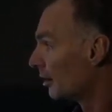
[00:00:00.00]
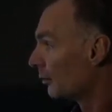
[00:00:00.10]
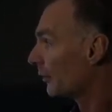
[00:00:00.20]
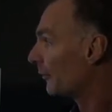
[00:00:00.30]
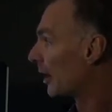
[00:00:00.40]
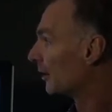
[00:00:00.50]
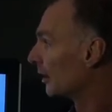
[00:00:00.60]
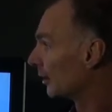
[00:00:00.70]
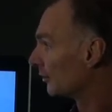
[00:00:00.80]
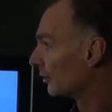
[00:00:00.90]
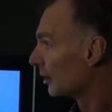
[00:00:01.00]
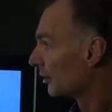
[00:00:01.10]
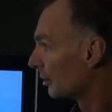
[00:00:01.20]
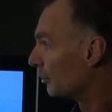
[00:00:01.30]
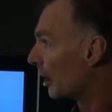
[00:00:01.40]
We found
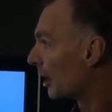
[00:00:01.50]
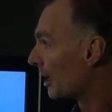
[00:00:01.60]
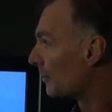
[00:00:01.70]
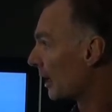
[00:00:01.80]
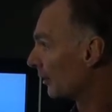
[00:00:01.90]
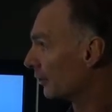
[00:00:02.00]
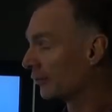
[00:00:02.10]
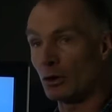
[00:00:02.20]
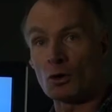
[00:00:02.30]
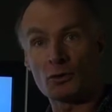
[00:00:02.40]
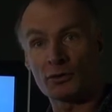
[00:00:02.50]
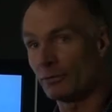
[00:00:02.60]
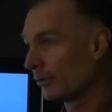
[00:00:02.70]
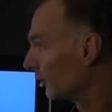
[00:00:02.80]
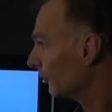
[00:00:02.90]
that the biomass of all the
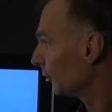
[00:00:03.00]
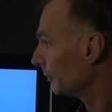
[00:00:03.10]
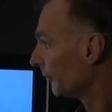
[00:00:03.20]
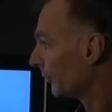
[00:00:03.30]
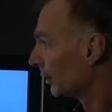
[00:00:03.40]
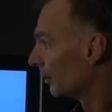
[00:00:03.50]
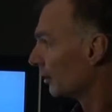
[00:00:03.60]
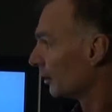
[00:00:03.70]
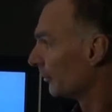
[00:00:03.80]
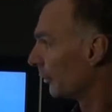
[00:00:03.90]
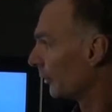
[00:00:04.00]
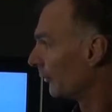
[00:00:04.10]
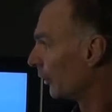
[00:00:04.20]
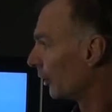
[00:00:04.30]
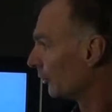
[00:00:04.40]
fish, for the
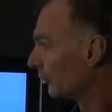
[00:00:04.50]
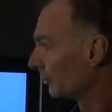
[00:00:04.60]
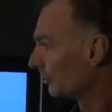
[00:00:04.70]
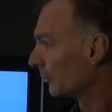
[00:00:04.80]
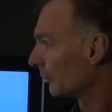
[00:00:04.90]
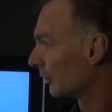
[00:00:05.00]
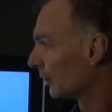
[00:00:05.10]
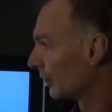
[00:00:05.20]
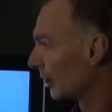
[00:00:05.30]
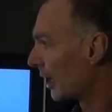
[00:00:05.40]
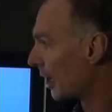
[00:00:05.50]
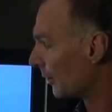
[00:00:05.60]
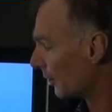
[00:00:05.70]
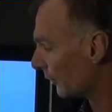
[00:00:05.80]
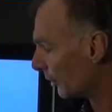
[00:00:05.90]
first
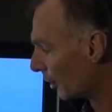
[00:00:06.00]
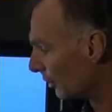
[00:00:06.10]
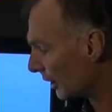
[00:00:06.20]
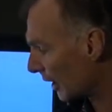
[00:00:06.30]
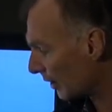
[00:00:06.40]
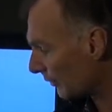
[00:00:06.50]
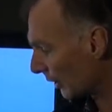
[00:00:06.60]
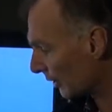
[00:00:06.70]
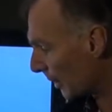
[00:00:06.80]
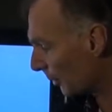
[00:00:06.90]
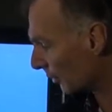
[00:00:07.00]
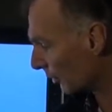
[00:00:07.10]
areas that only have a couple